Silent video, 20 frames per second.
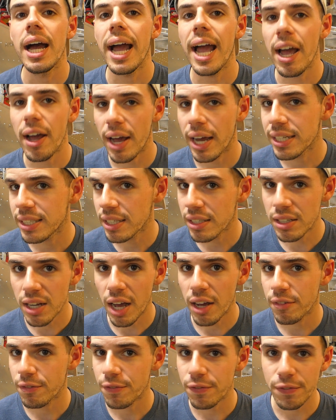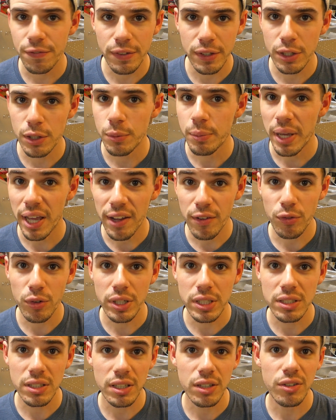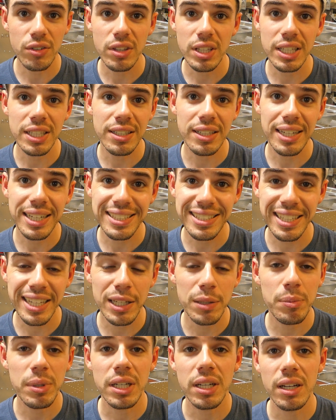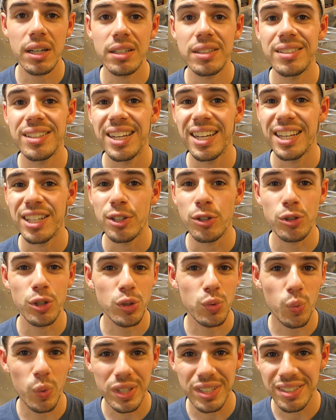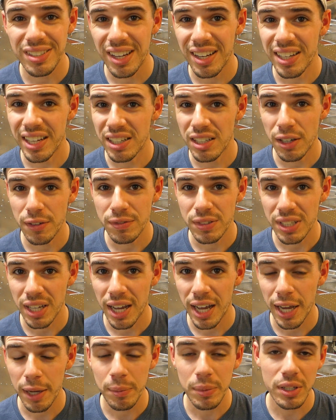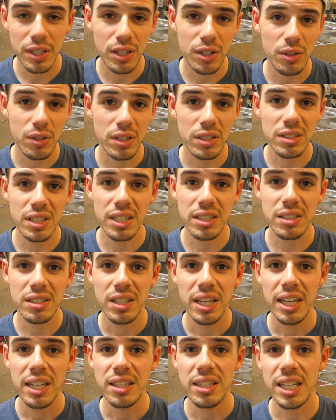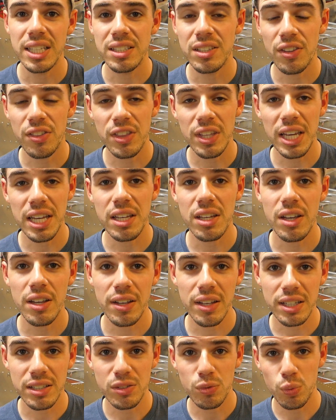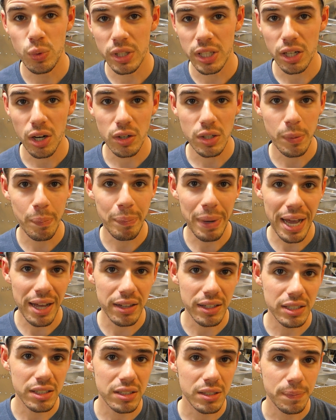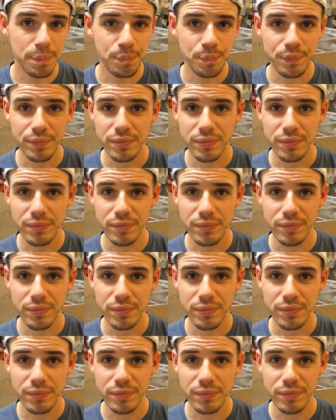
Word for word: I did not film every single thing that I did because there just was not enough time, you know, because that's that's the thing. It's really hard to balance